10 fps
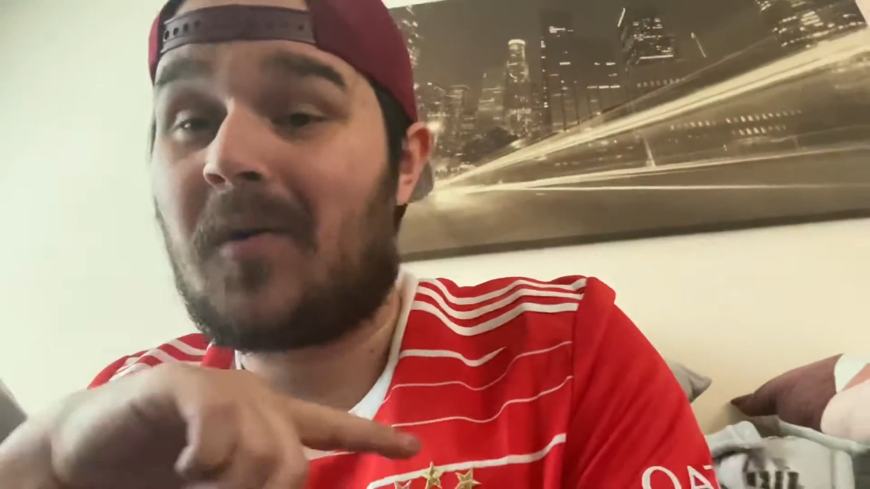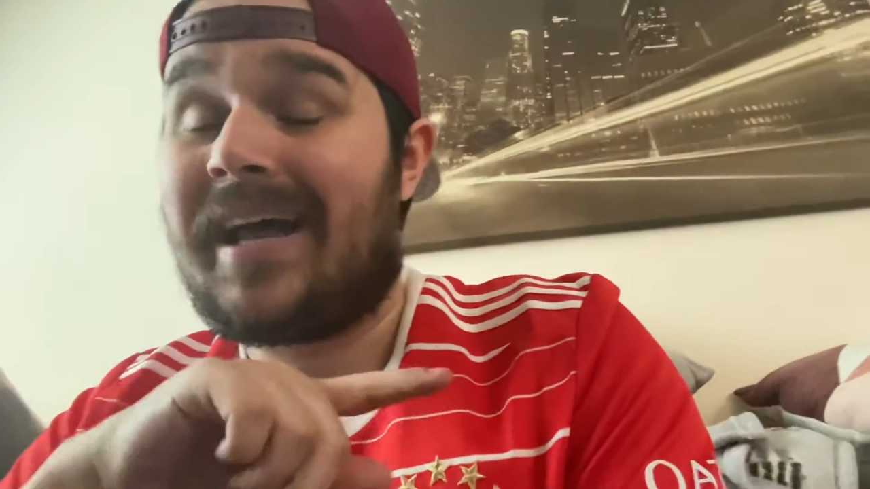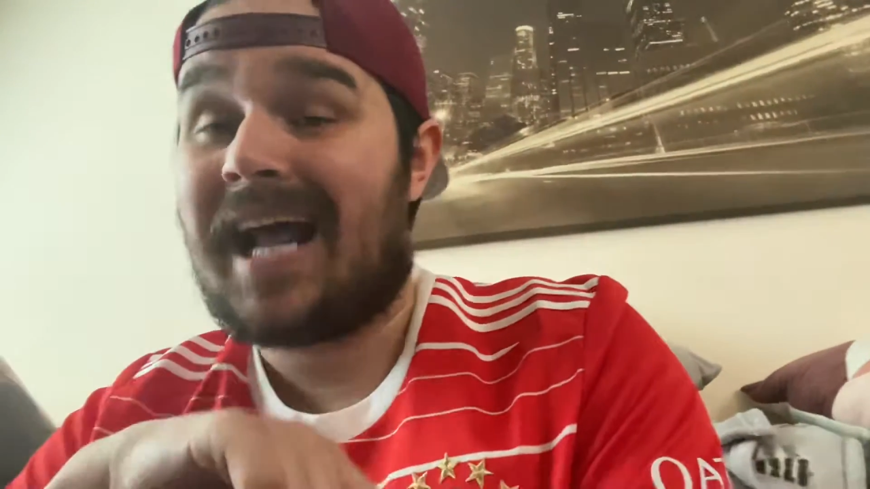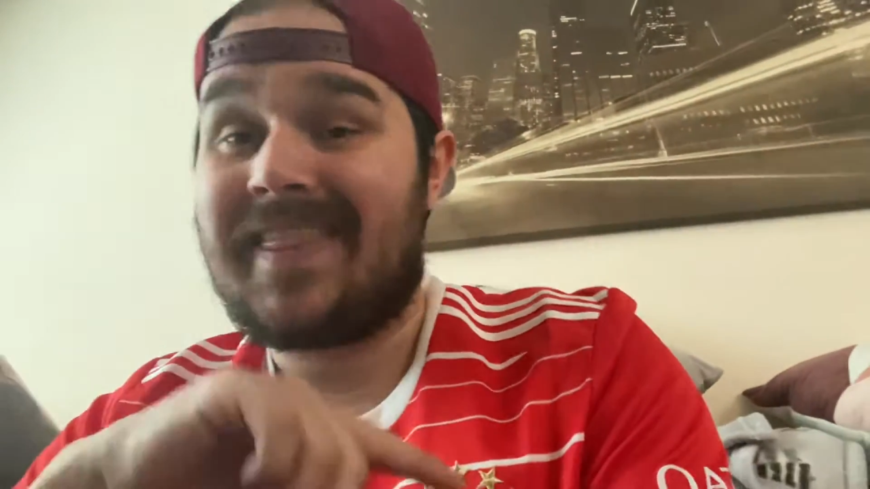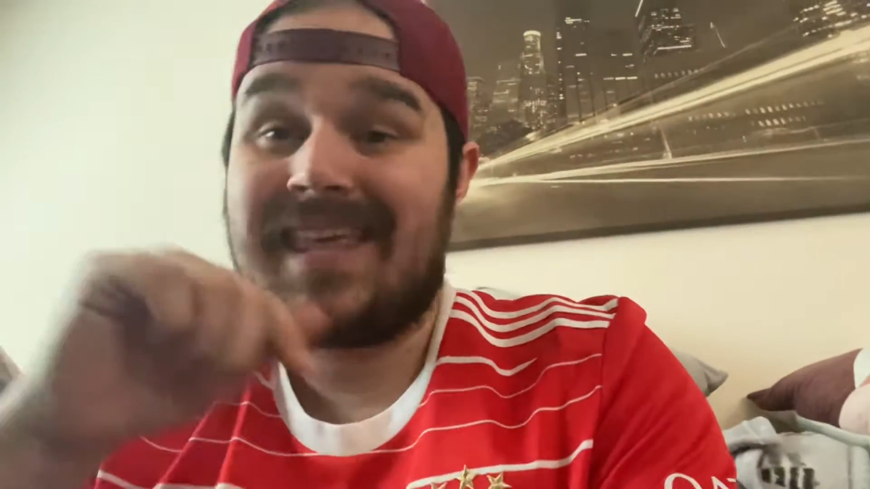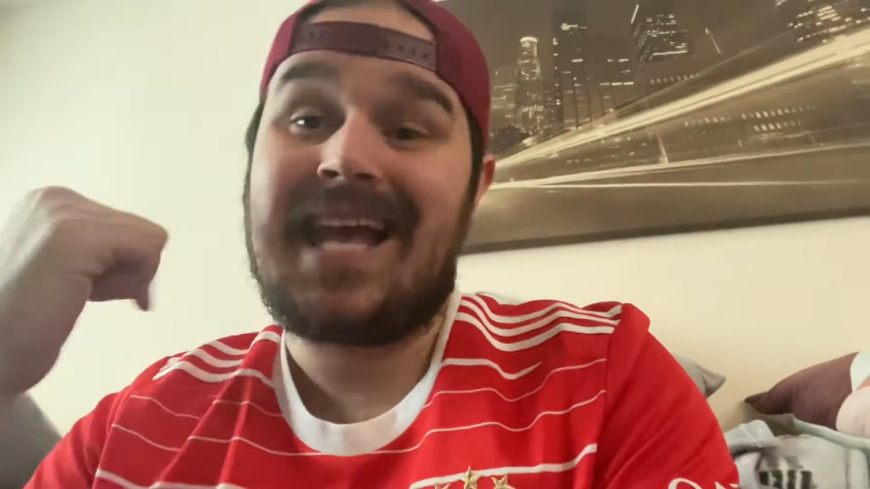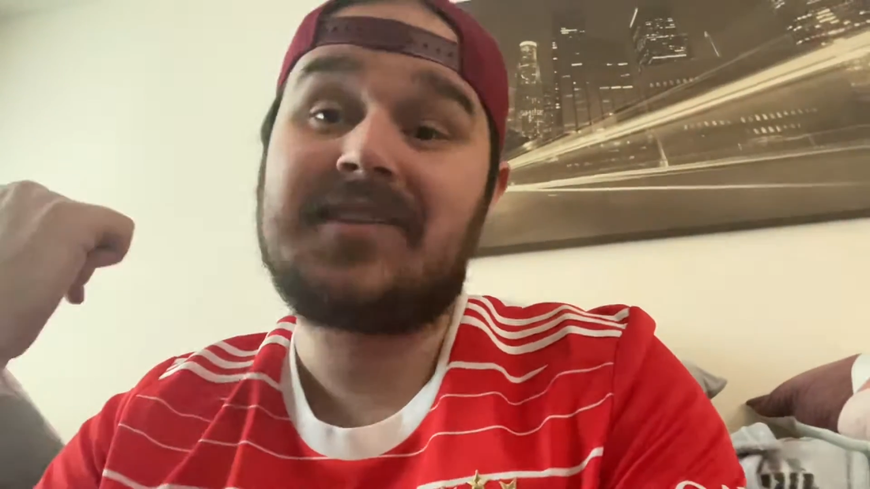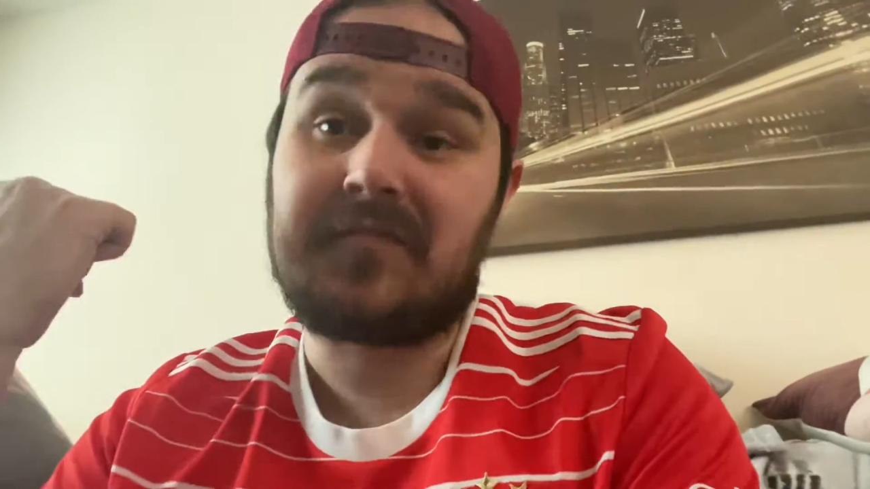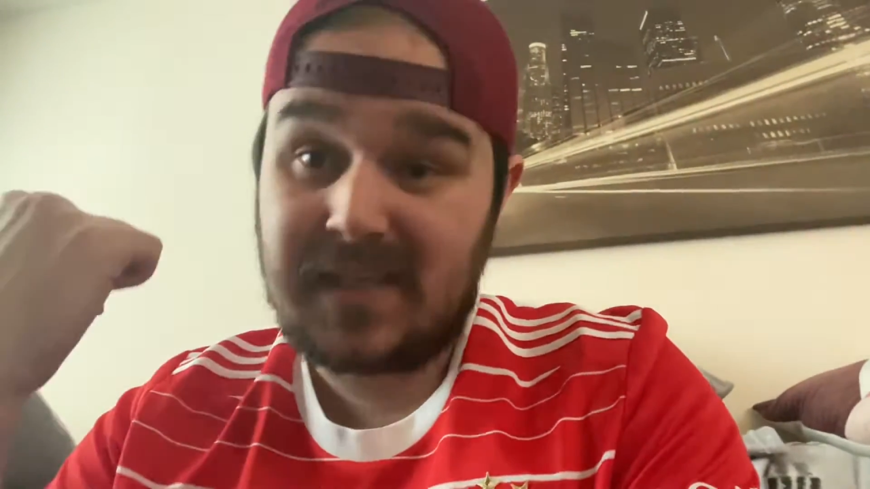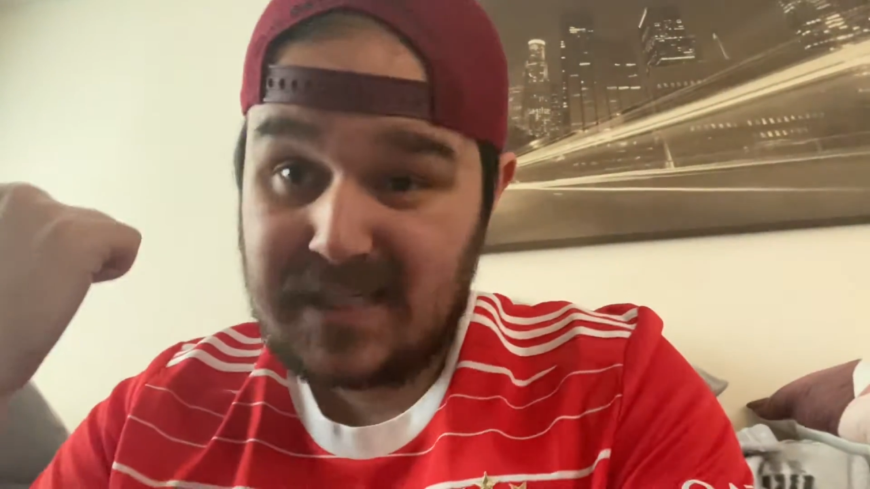and at the
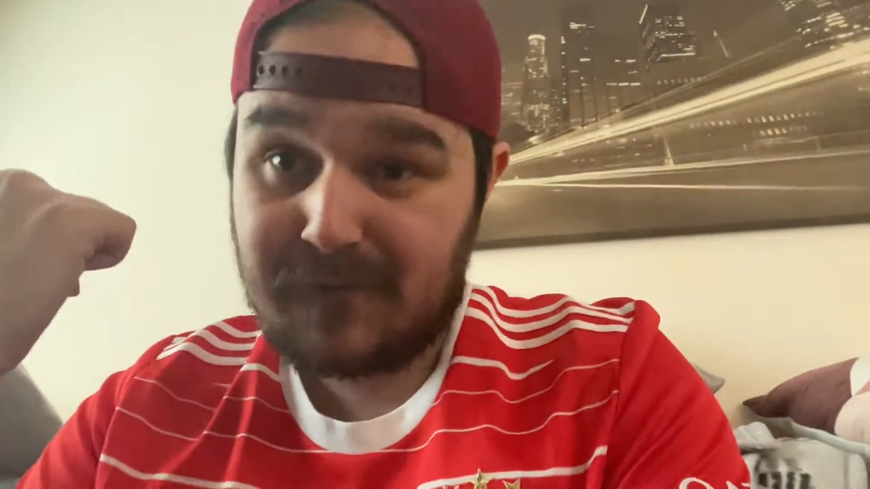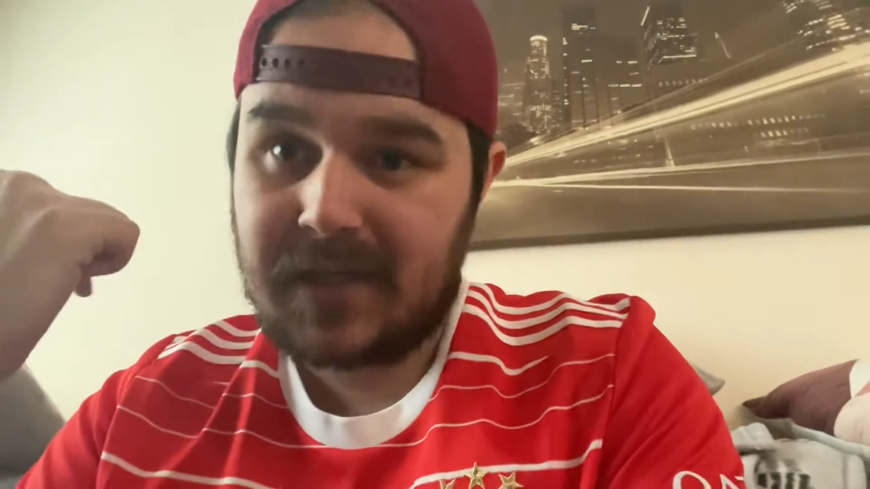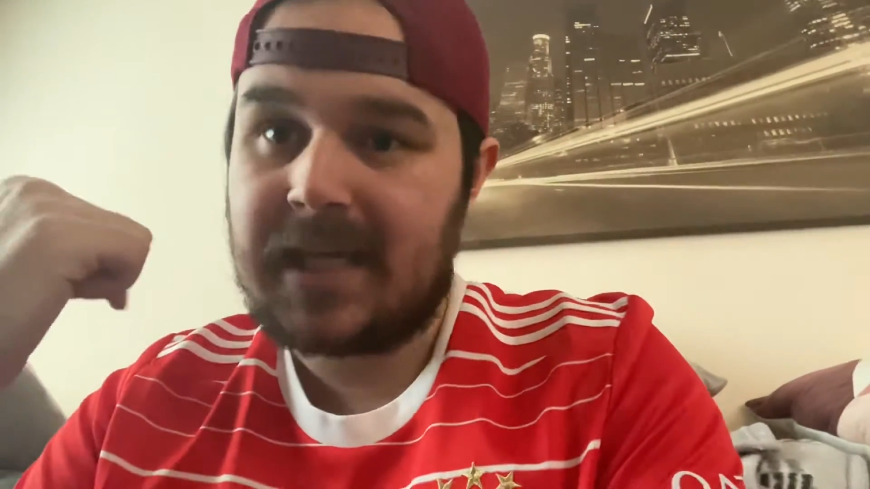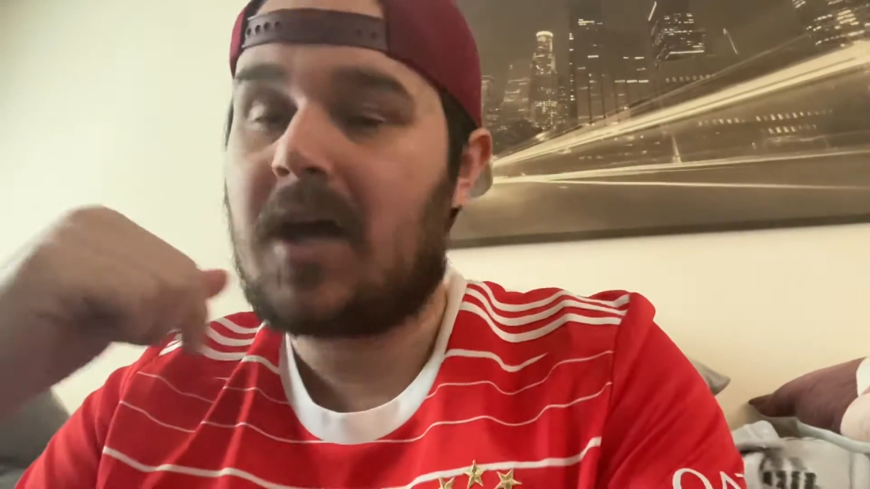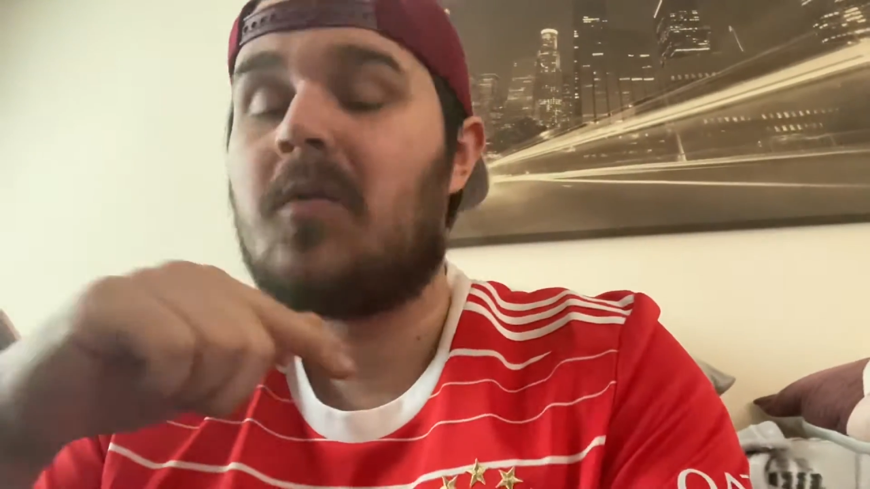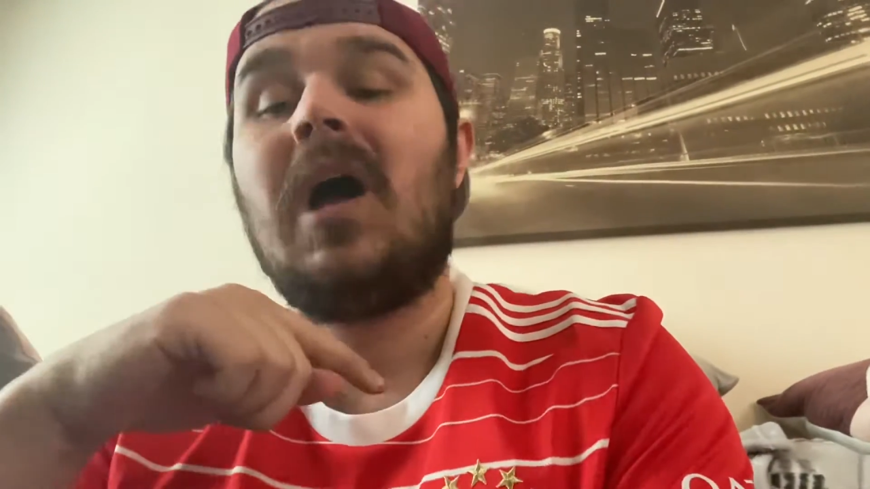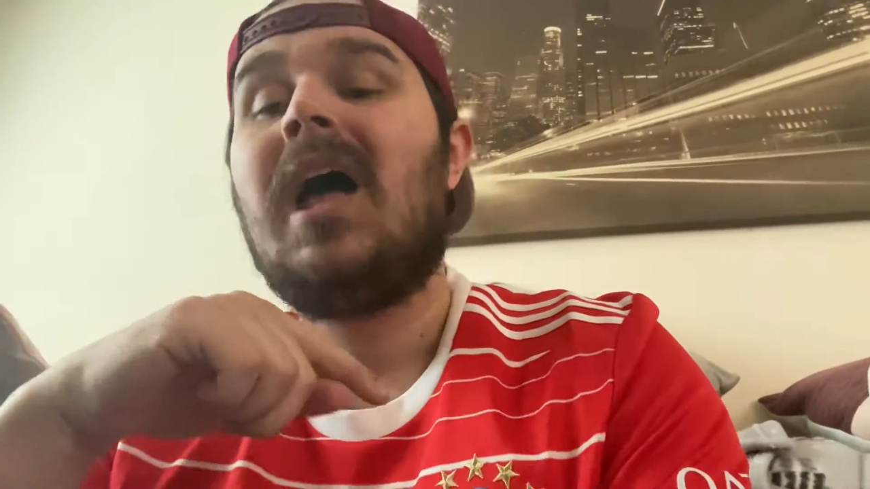end of this video,